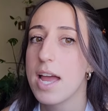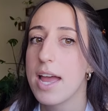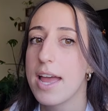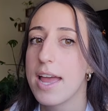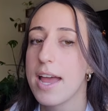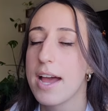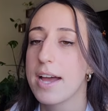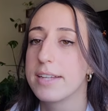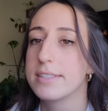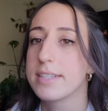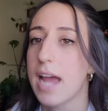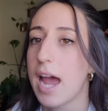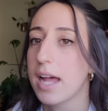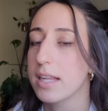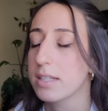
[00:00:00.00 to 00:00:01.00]

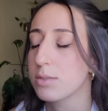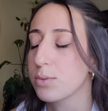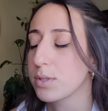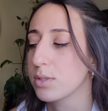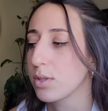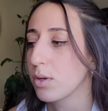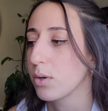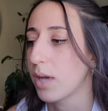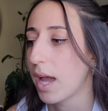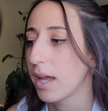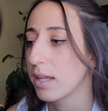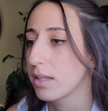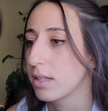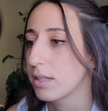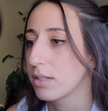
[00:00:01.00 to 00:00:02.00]
and Alex went to go
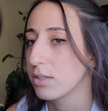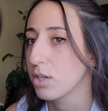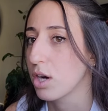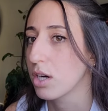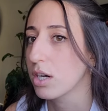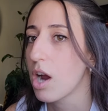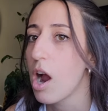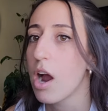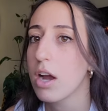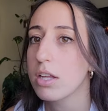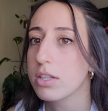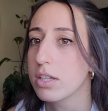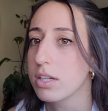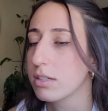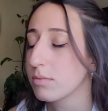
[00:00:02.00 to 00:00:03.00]
get the
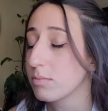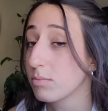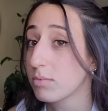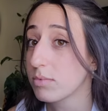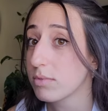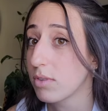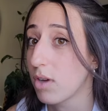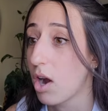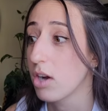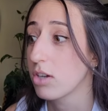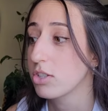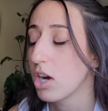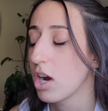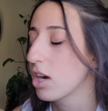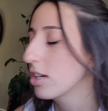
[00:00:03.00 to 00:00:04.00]
car
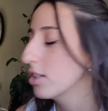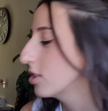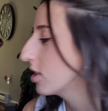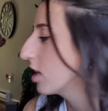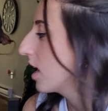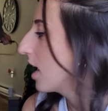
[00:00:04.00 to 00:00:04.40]
charge,